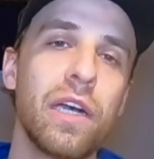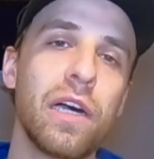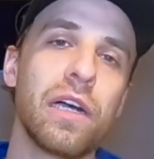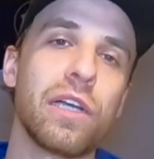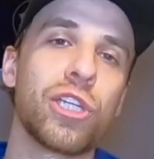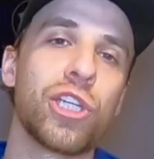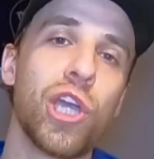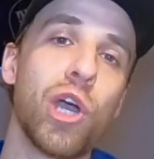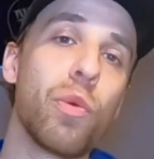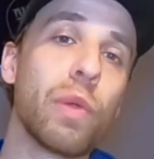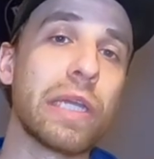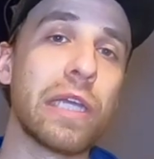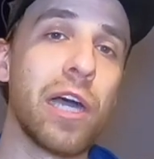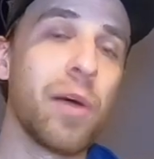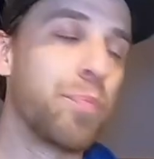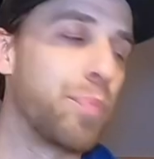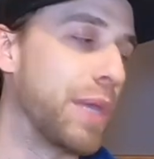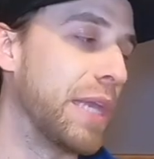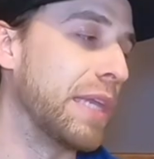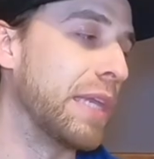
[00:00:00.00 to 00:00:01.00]
uh, going
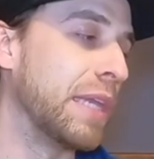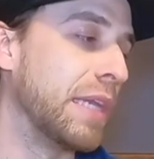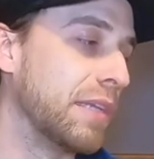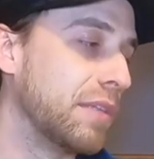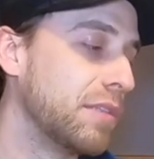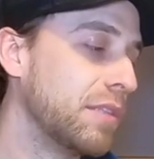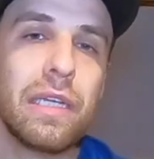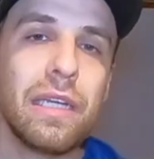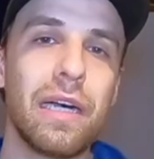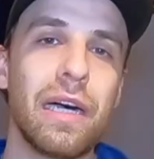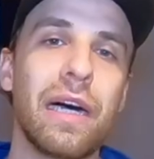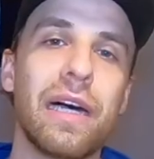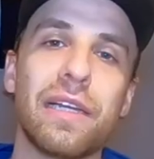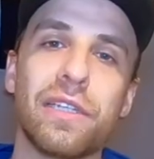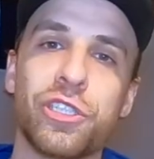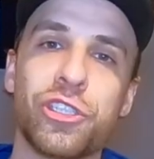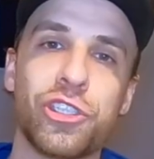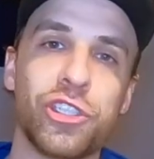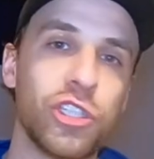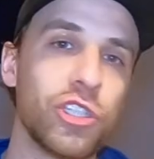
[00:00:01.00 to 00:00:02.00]
up a hill.
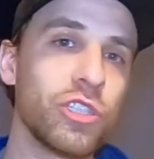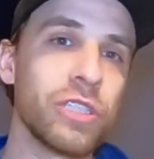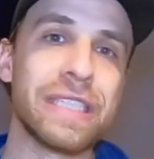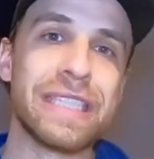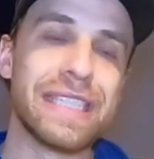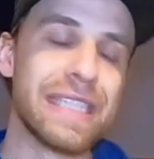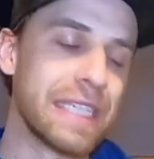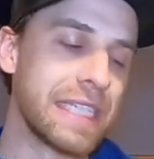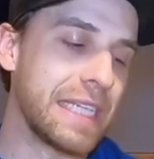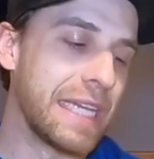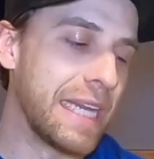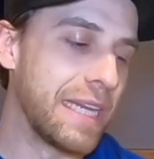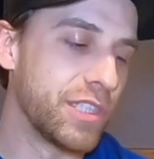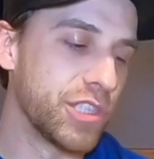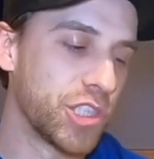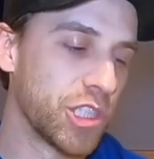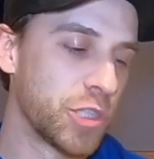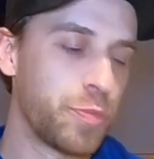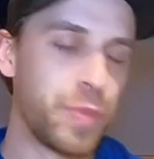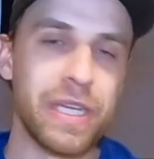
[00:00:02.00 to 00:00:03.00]
Uh, certainly,
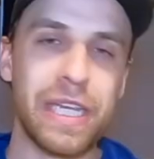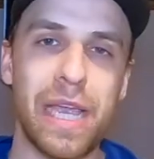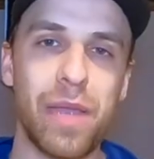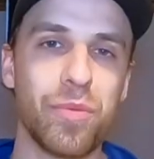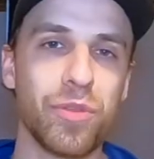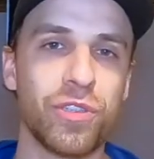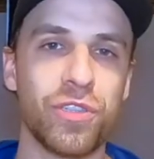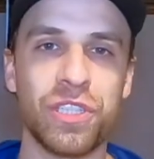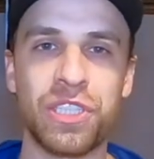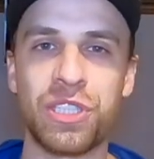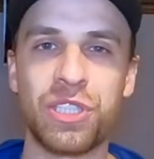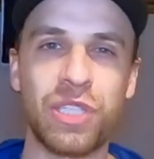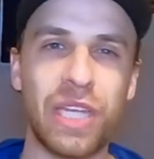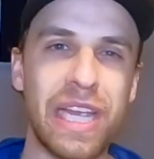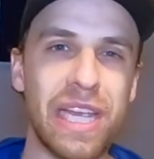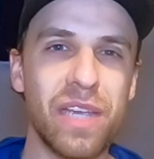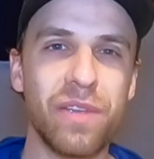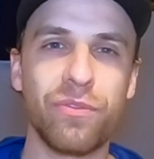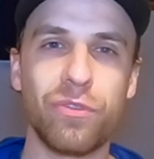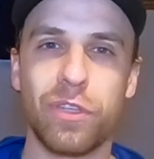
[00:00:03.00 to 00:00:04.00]
again, just being able to
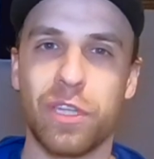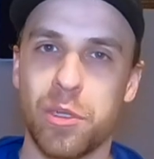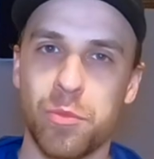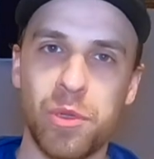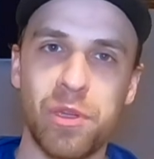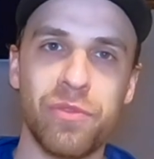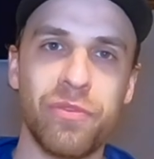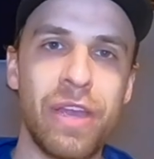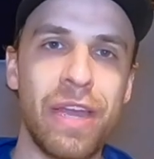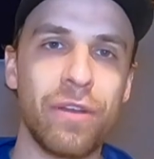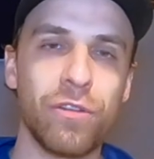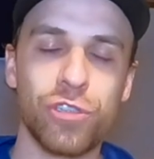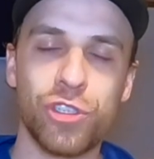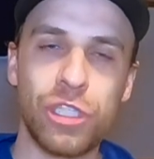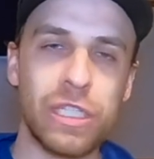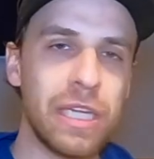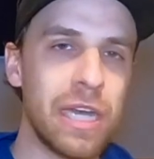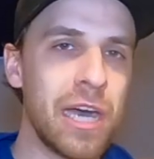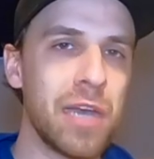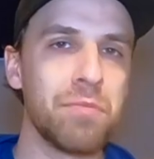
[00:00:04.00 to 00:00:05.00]
save save a little bit of
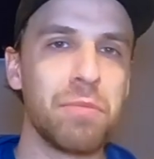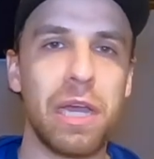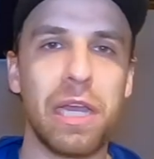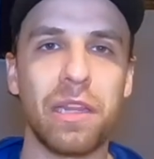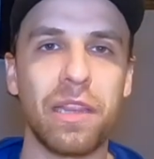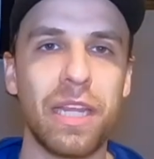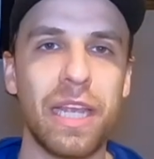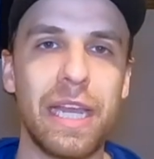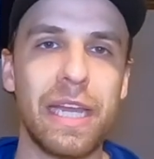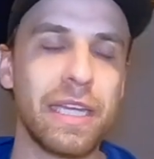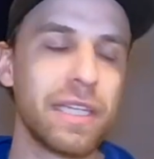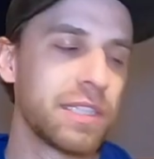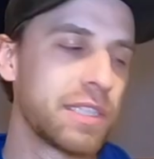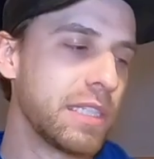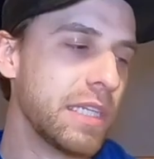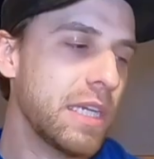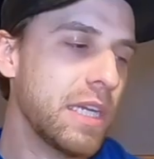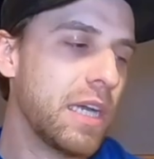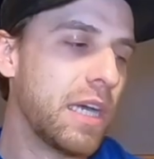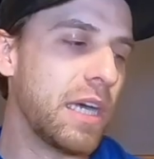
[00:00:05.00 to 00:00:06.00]
energy on my legs,